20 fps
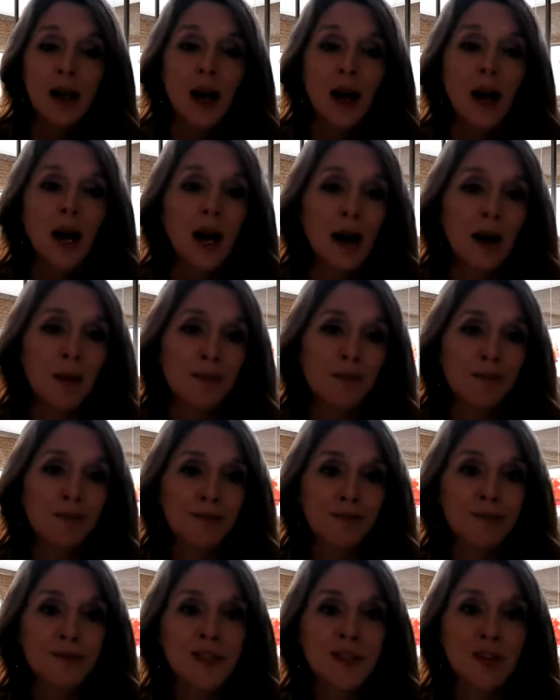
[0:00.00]

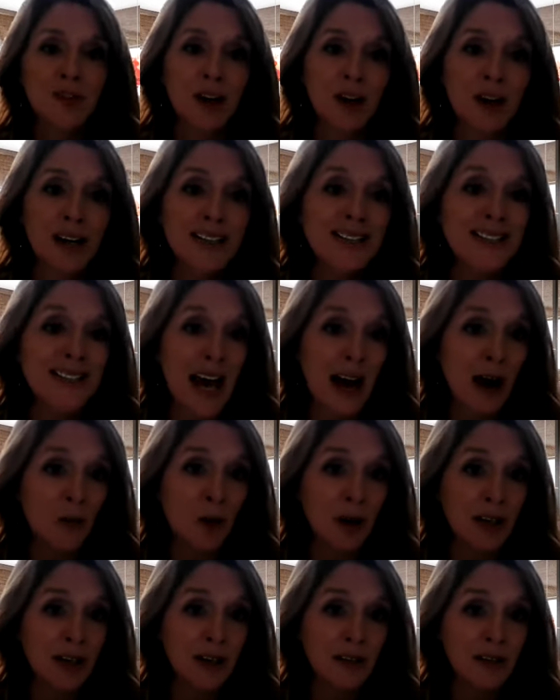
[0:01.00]
So there is that
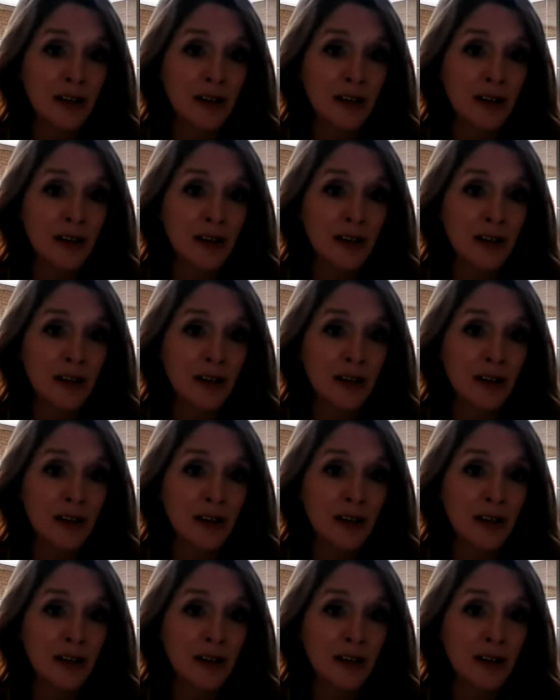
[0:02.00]
one,